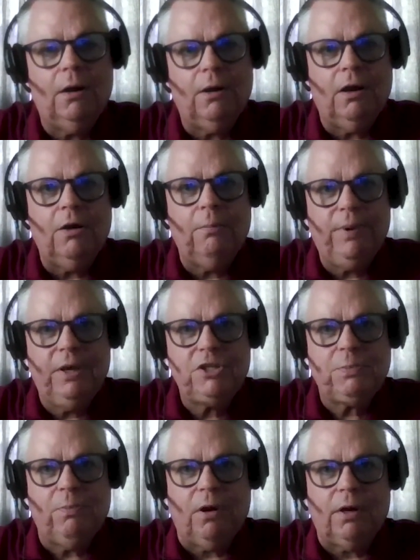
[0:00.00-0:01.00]
Our
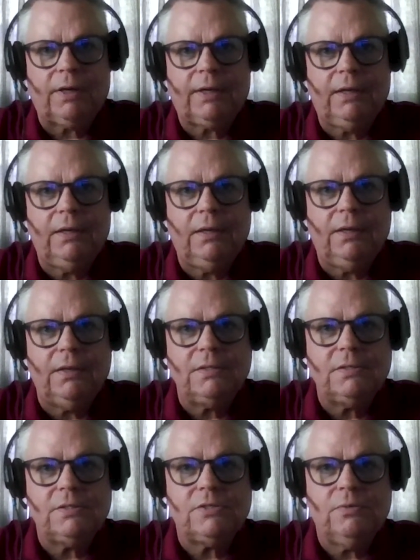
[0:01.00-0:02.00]
benchmark
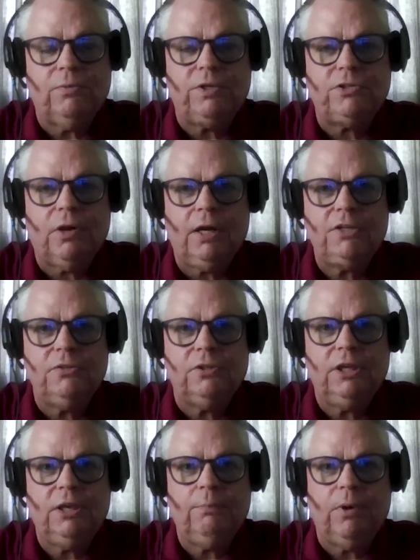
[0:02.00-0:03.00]
is we try to
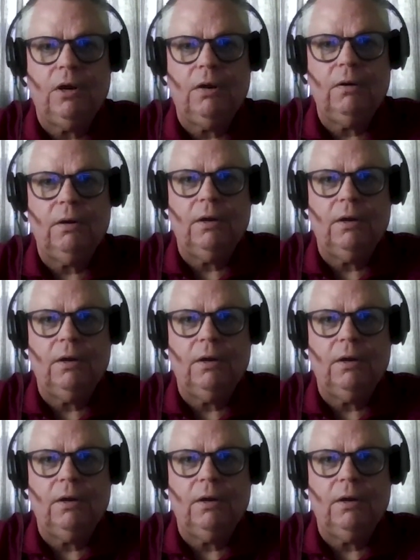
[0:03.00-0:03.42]
keep up.